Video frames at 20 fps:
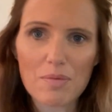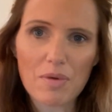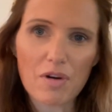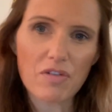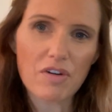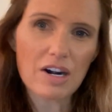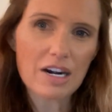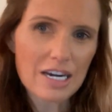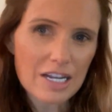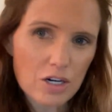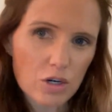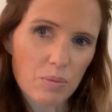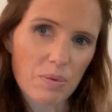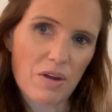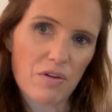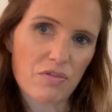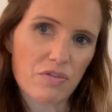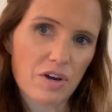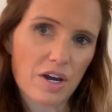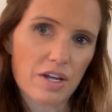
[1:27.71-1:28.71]
We're a little
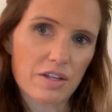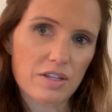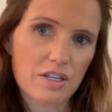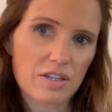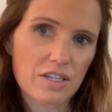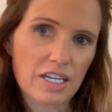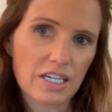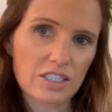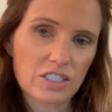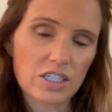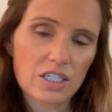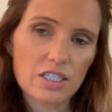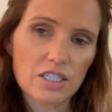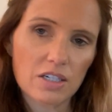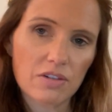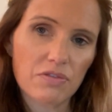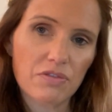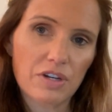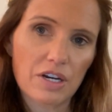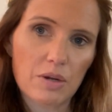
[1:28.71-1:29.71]
bit further than this. She's
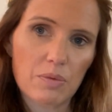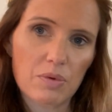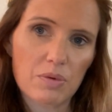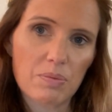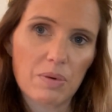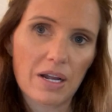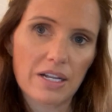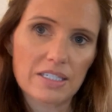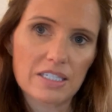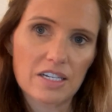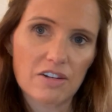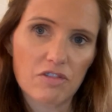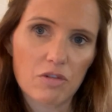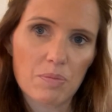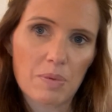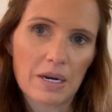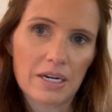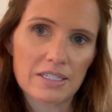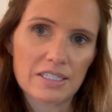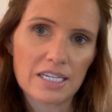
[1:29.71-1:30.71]
a filly with plenty of
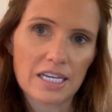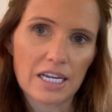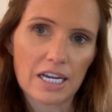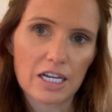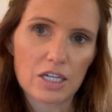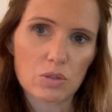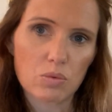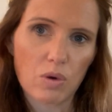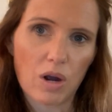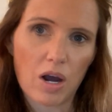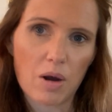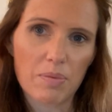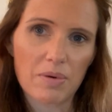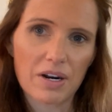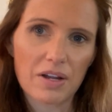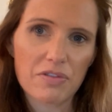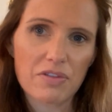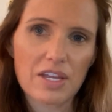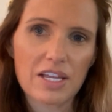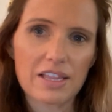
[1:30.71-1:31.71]
ability as well. But
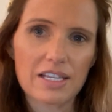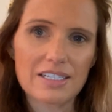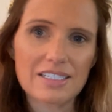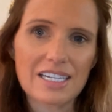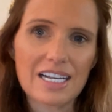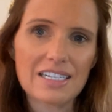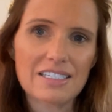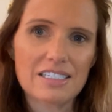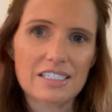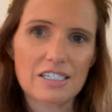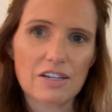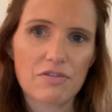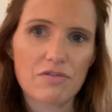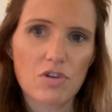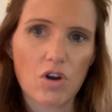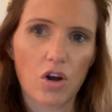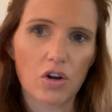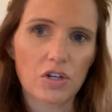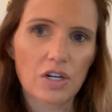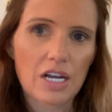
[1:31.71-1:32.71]
I think the tentative
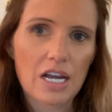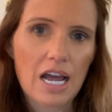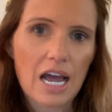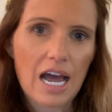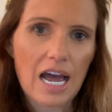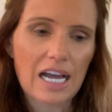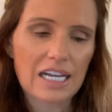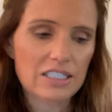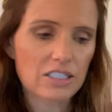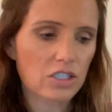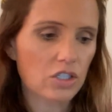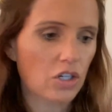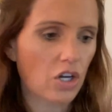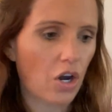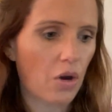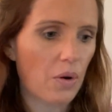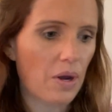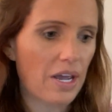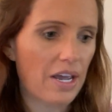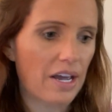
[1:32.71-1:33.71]
nod has to
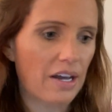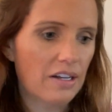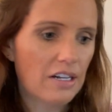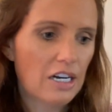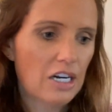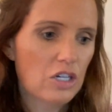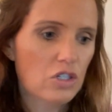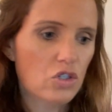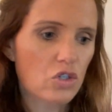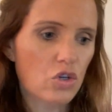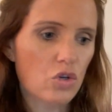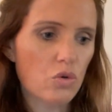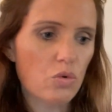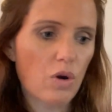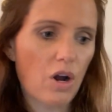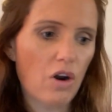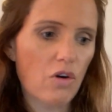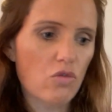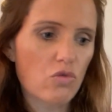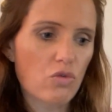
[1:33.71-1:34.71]
go here to
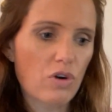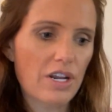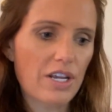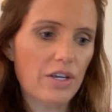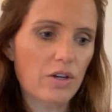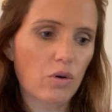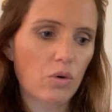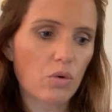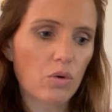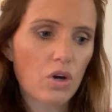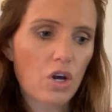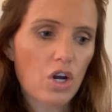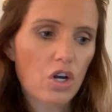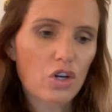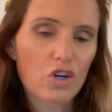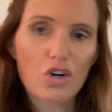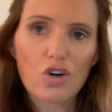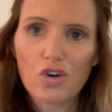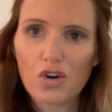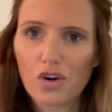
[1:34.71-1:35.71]
Regal
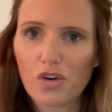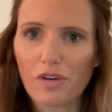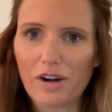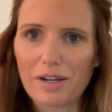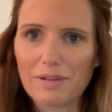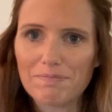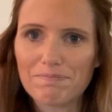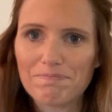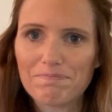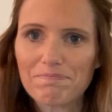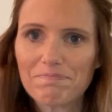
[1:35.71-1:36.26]
Glory.